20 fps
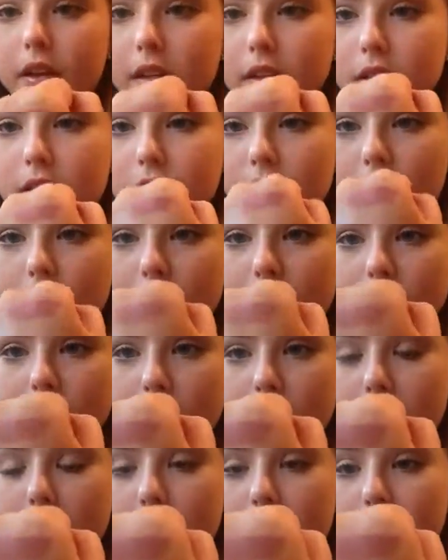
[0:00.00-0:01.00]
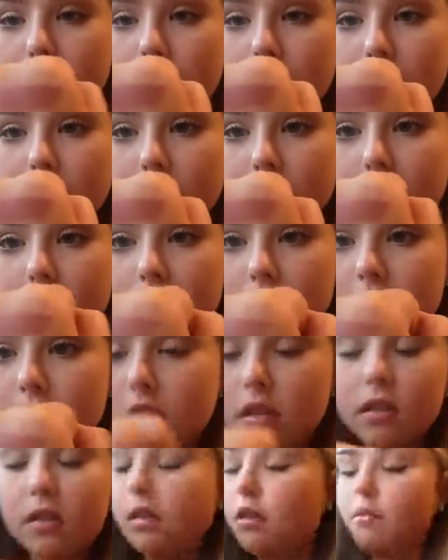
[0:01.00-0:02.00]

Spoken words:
It's right there. It is